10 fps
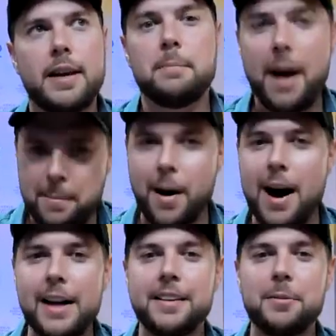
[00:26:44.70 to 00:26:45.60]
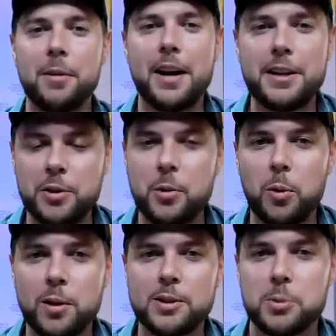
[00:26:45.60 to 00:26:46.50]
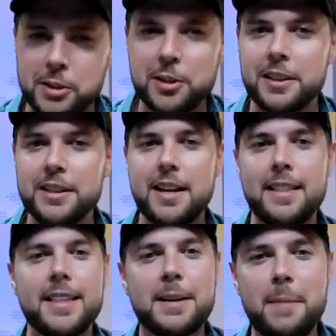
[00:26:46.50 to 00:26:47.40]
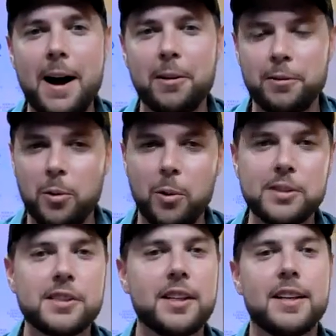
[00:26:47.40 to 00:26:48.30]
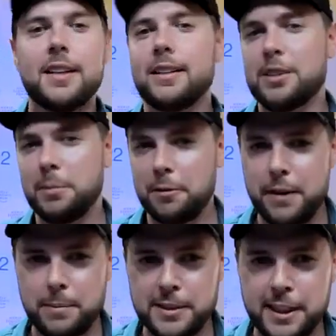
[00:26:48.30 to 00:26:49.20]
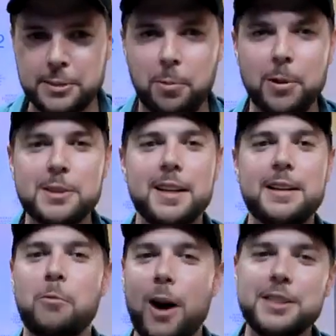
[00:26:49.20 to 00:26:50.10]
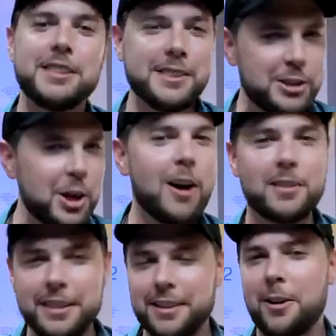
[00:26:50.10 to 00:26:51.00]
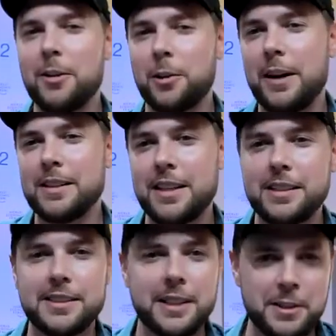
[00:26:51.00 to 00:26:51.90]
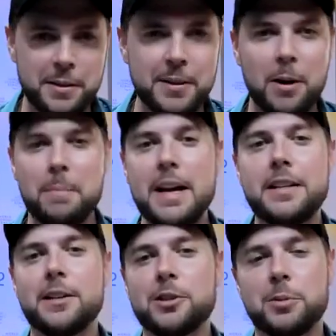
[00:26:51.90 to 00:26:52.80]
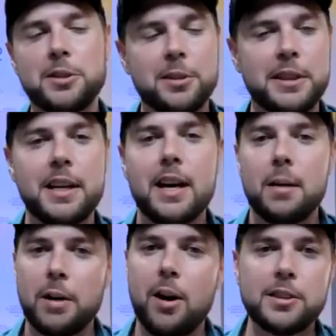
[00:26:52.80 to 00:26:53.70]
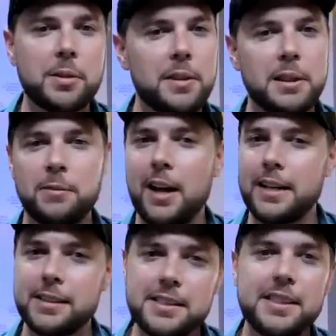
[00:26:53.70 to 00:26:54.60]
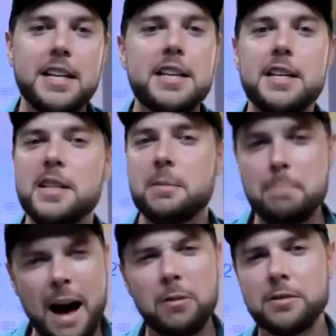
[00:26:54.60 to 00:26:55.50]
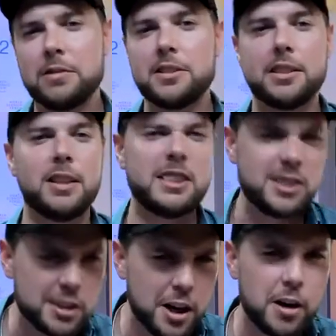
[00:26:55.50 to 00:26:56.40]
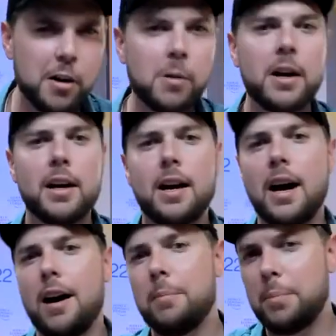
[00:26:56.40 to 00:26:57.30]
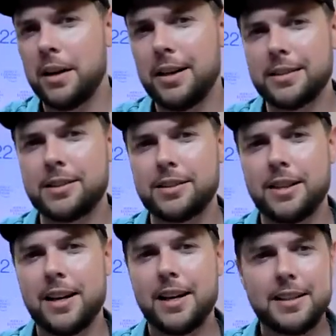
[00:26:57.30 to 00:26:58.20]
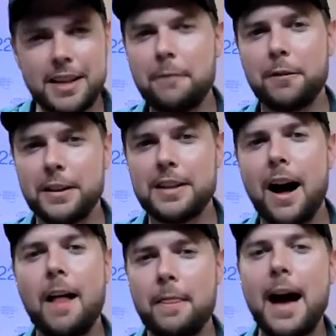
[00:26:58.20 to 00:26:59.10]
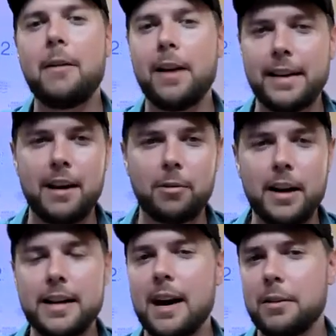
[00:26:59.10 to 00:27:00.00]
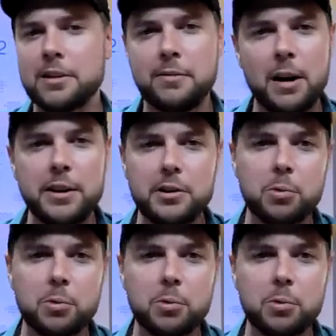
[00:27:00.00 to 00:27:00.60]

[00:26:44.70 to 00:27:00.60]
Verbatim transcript: in my mind, when I hear the word Switzerland, I think about, of course, some of the famous exports like watches and chocolate and all the great things that you, that are made here in Switzerland. But I also think of like skiing and mountains and like snow. Um, but it's definitely not that right now. Right now, it is very